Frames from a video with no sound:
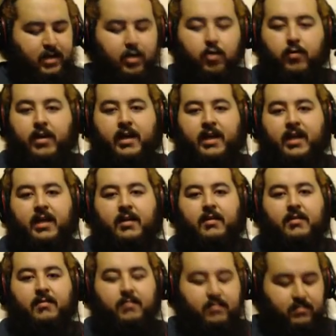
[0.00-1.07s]
want to get
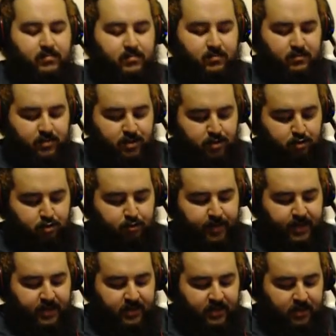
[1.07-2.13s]
sued by
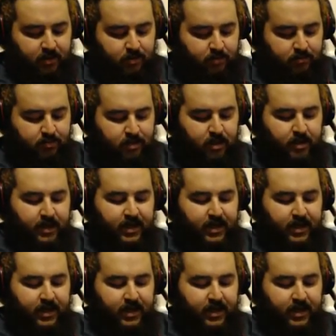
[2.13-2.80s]
Nintendo. Sorry